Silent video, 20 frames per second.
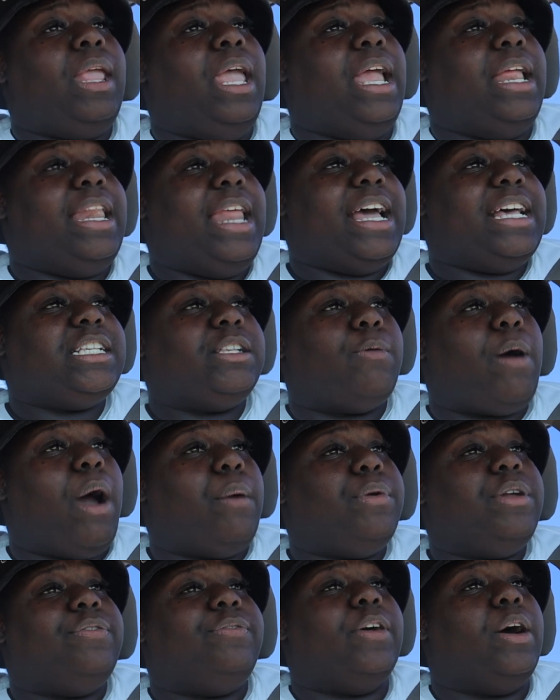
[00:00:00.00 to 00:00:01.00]
And that's why
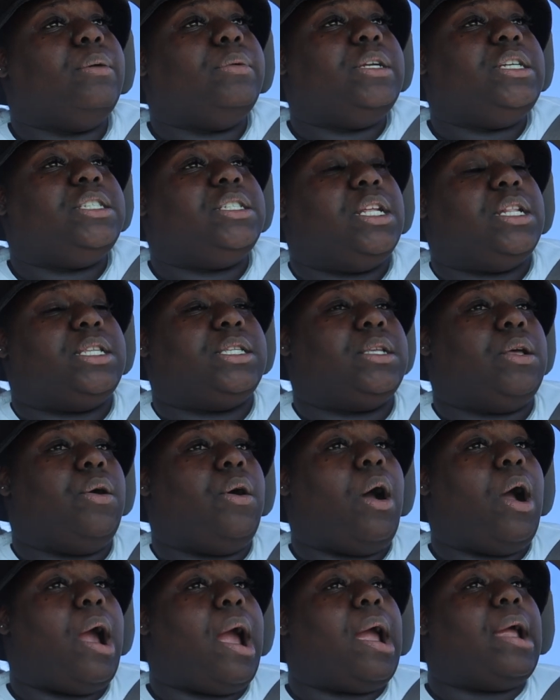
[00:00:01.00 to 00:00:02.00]
we fuck with each other so
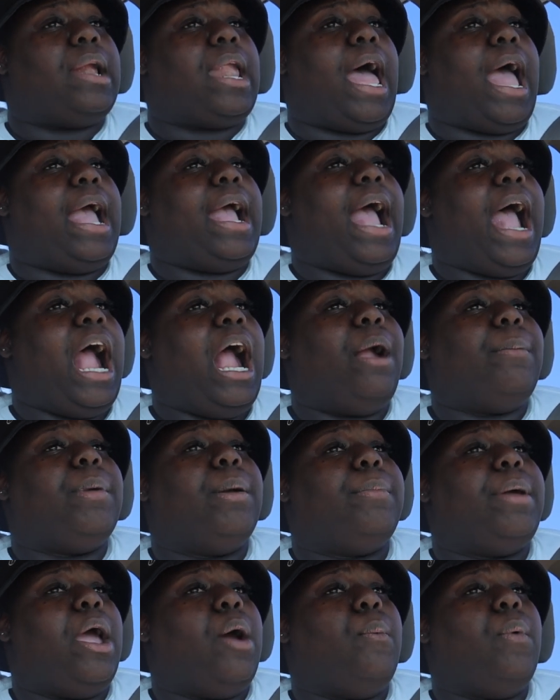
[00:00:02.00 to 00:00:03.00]
hard. Like I
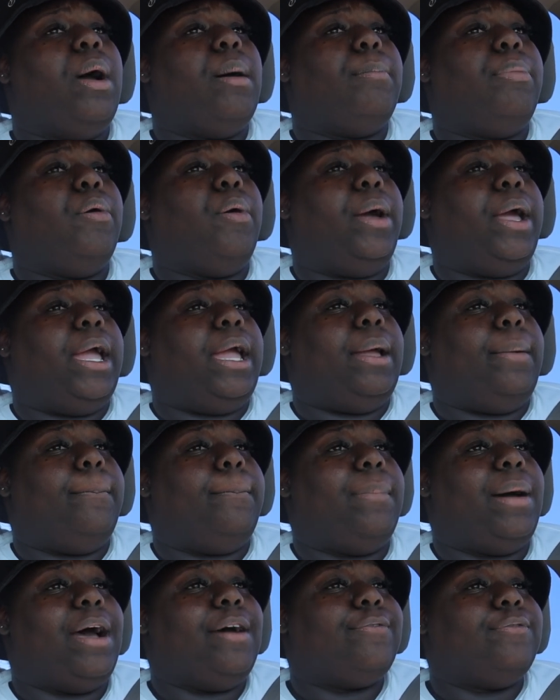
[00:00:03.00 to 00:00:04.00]
remember at one point,
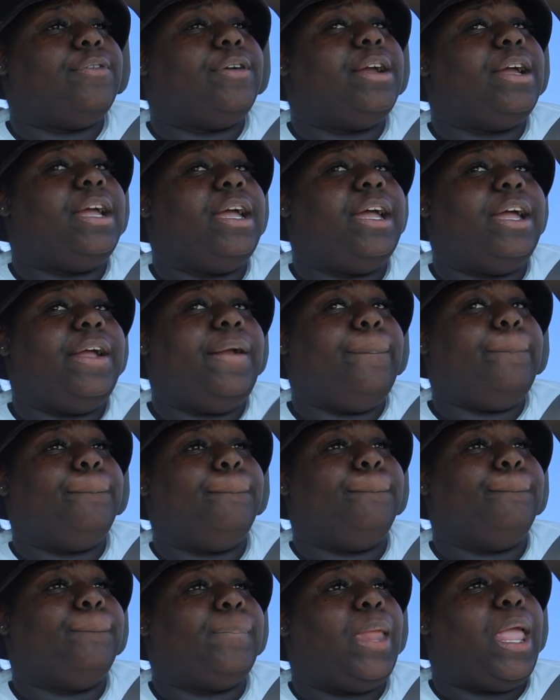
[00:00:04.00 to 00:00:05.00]
my friend